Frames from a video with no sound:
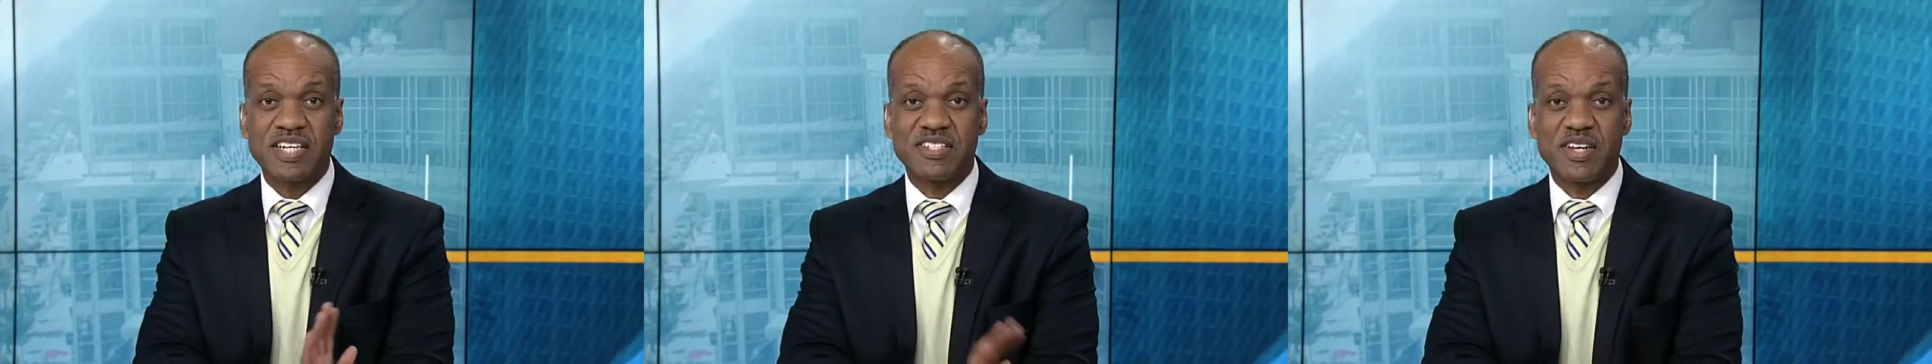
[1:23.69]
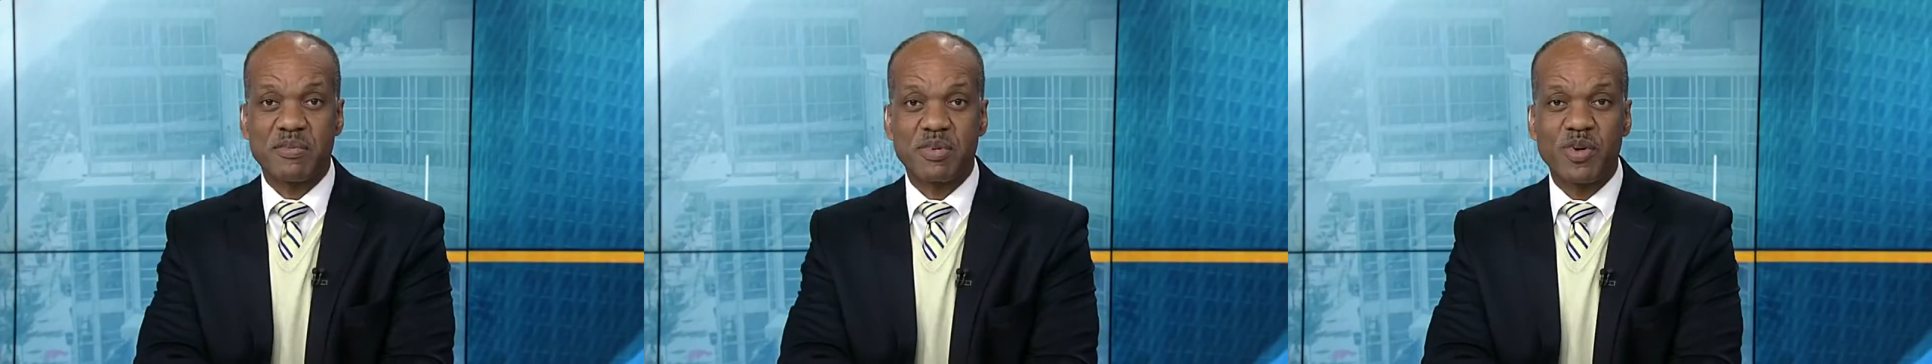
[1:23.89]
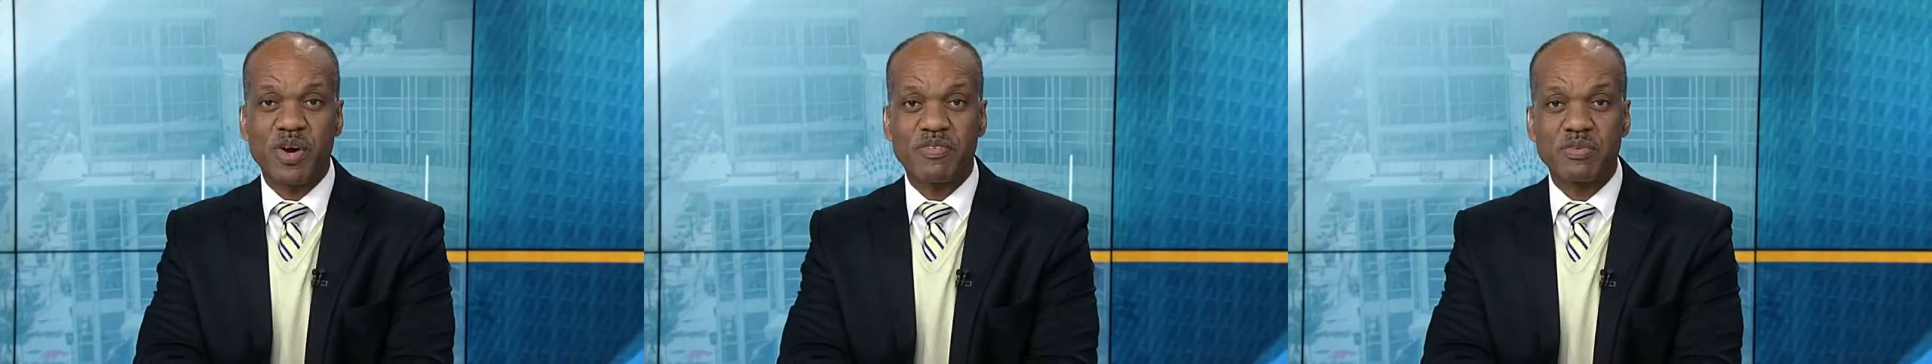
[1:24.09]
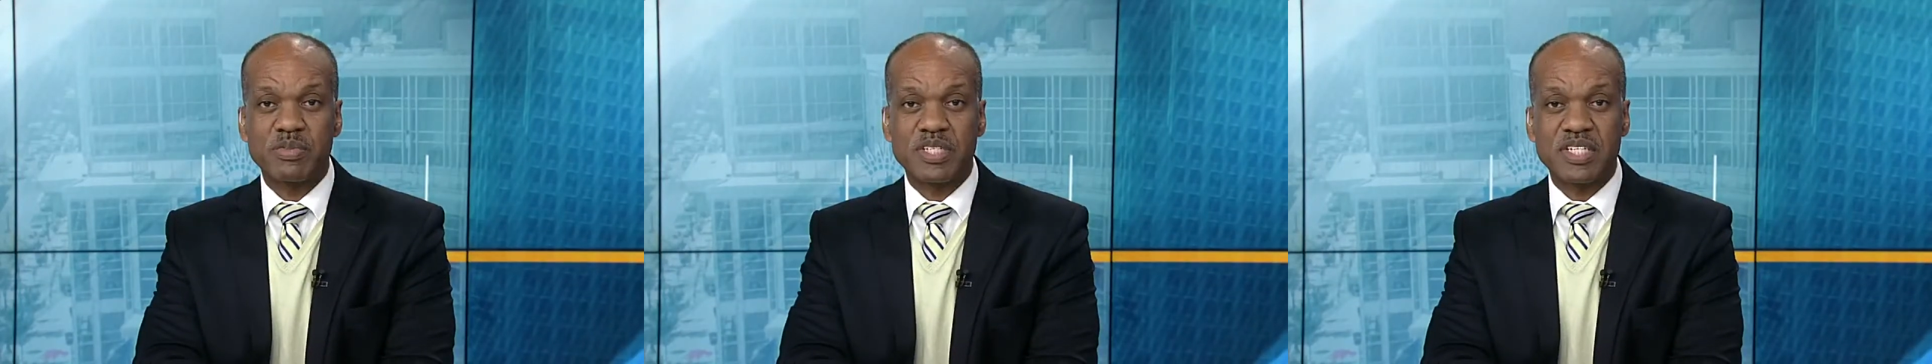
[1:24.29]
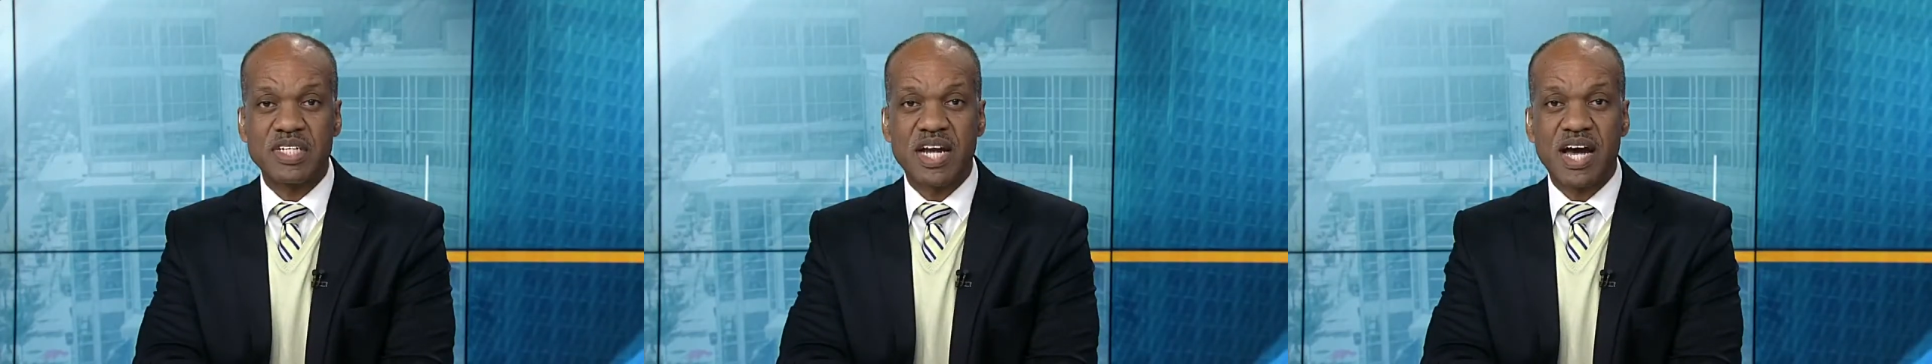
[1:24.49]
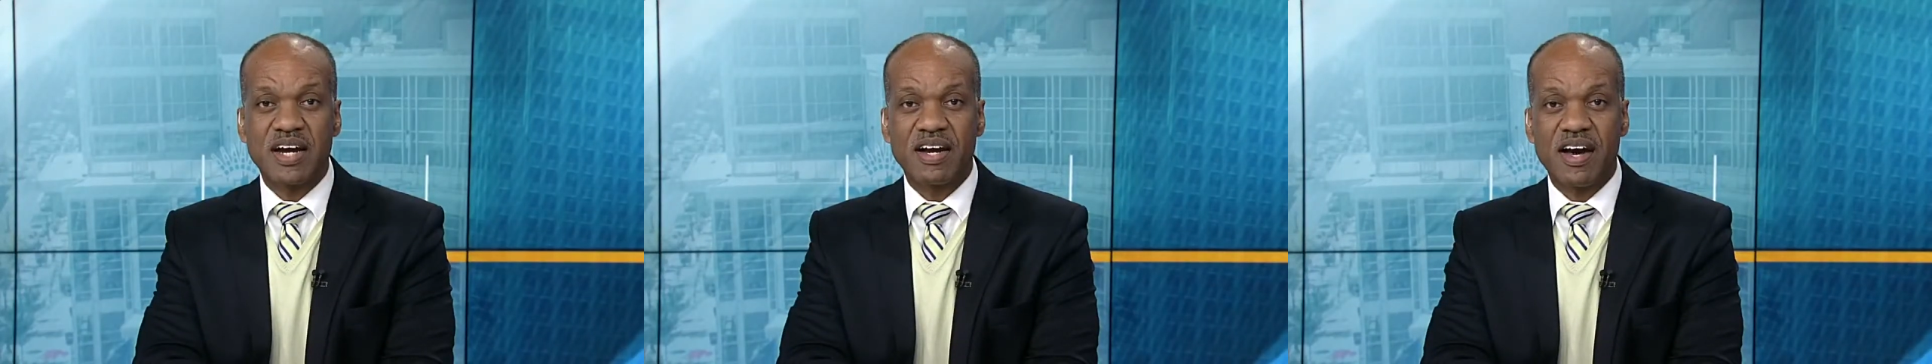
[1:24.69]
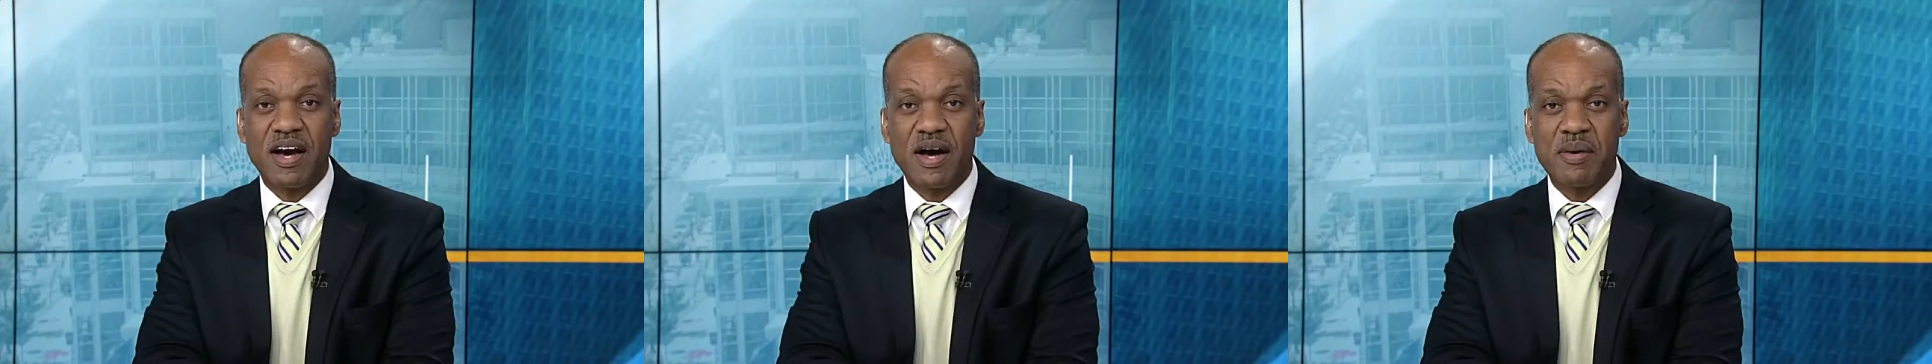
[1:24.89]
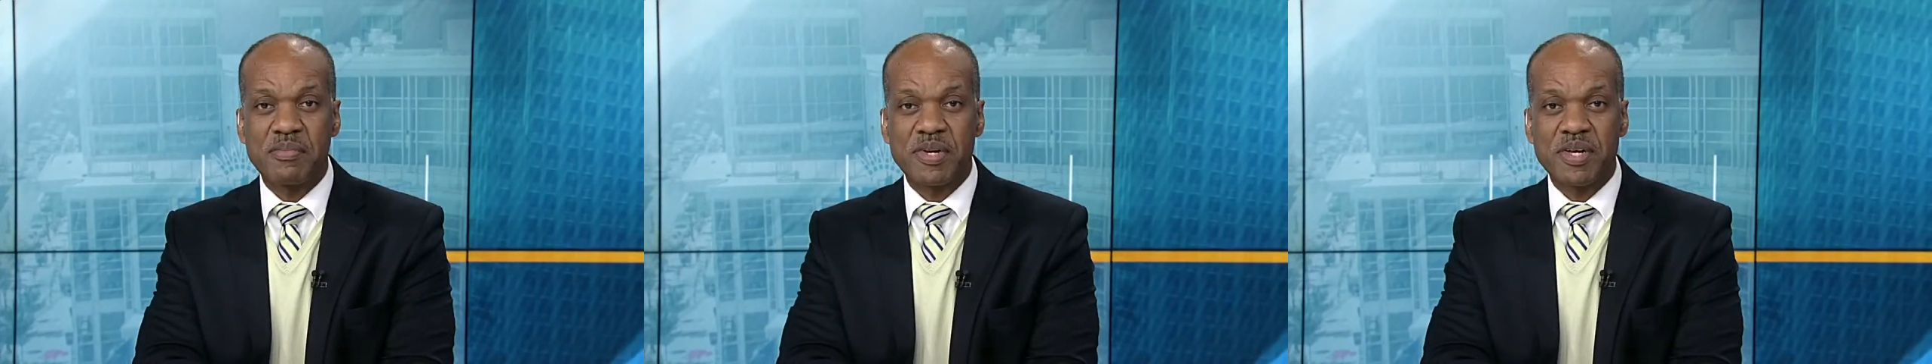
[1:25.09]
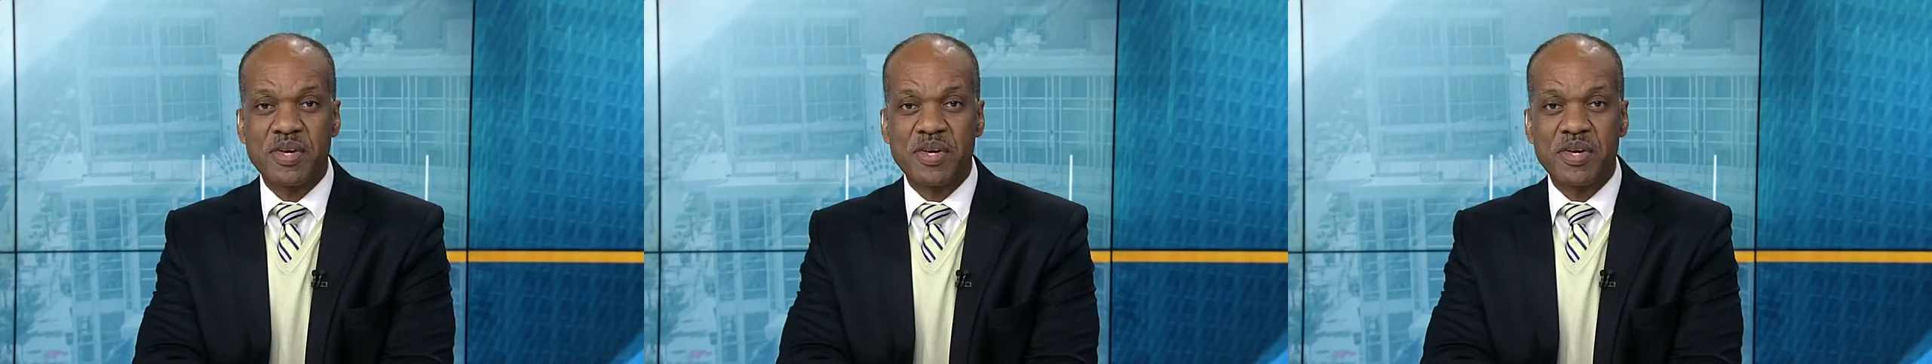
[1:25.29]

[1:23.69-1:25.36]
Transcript: WFMZ.com.